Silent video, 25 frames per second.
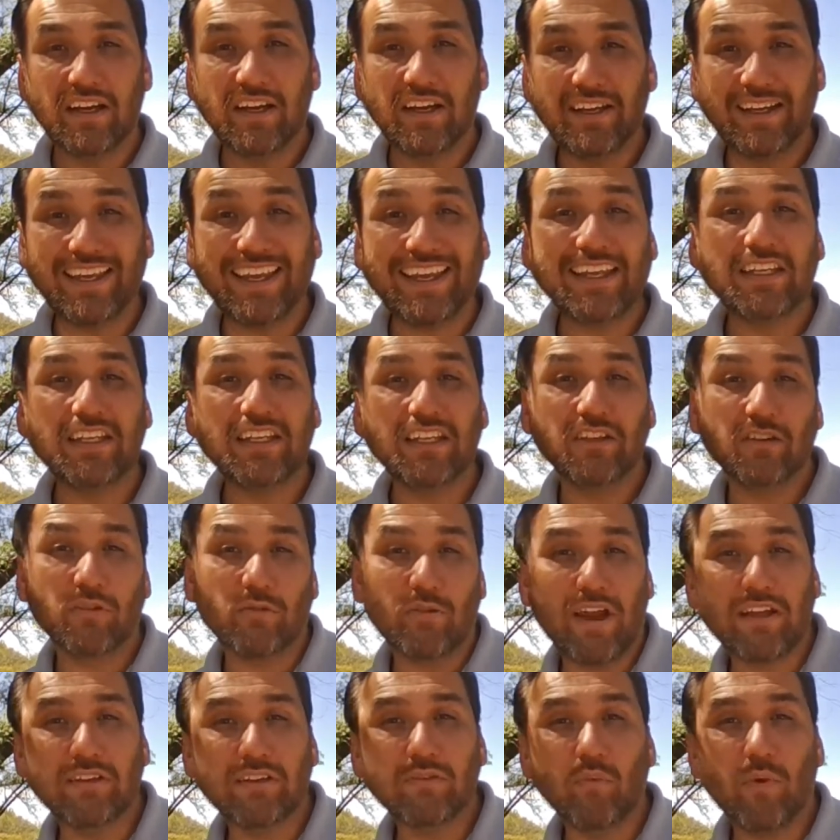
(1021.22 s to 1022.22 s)
in and
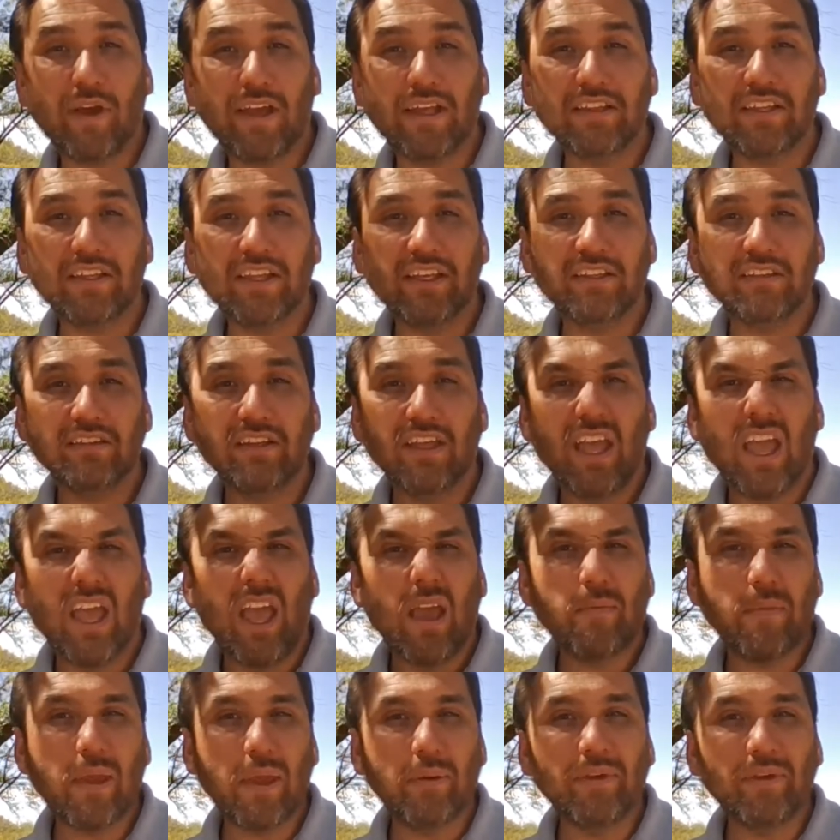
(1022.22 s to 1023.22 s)
around wetland
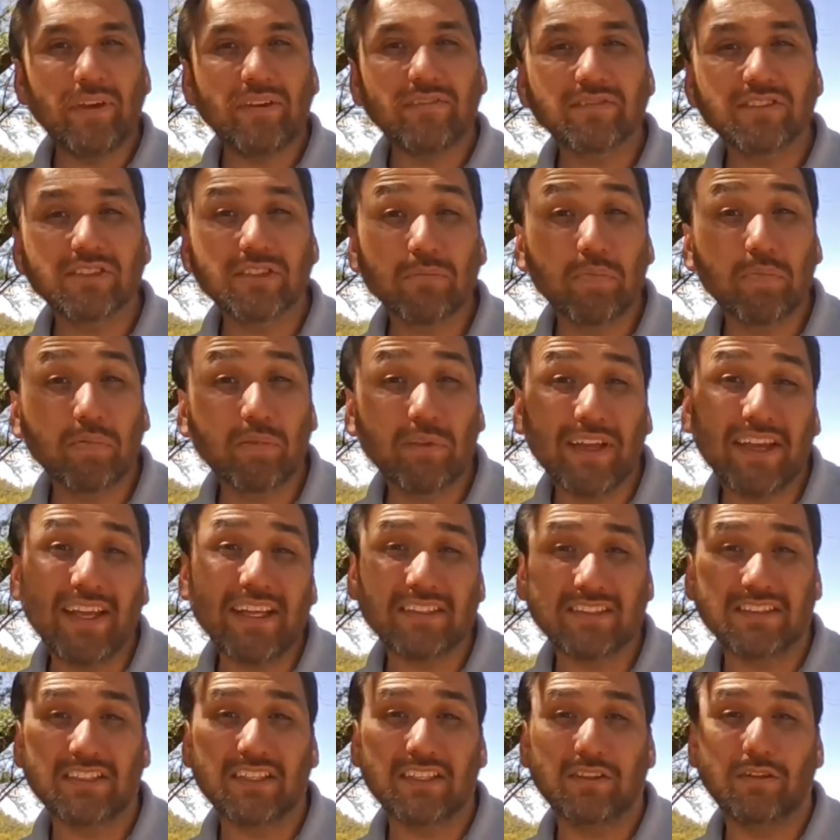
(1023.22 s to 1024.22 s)
and maybe even some
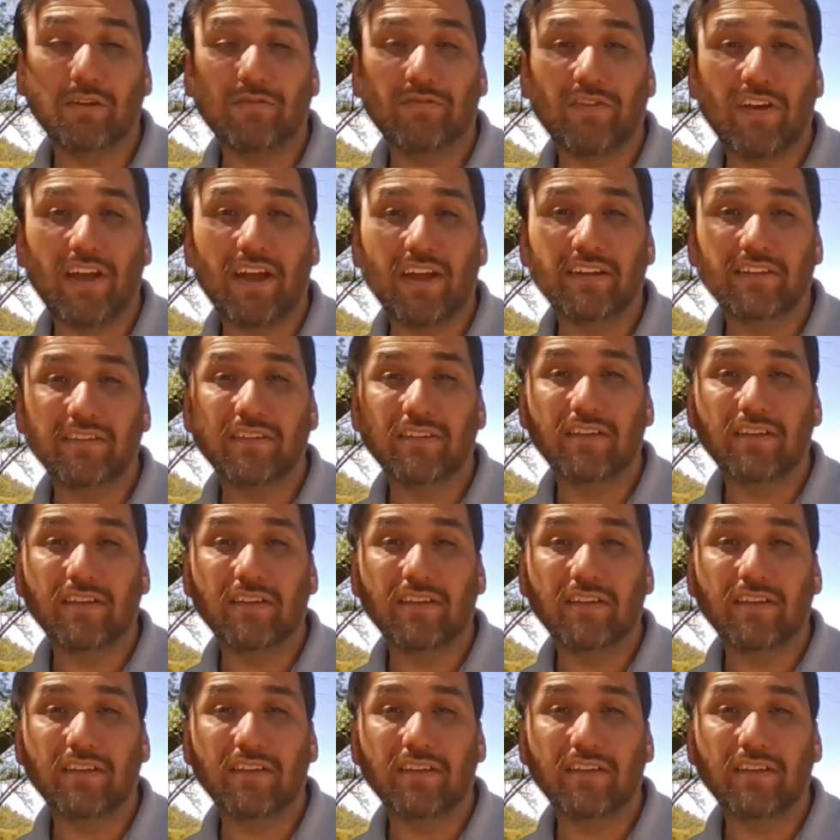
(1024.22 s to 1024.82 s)
plants that you find,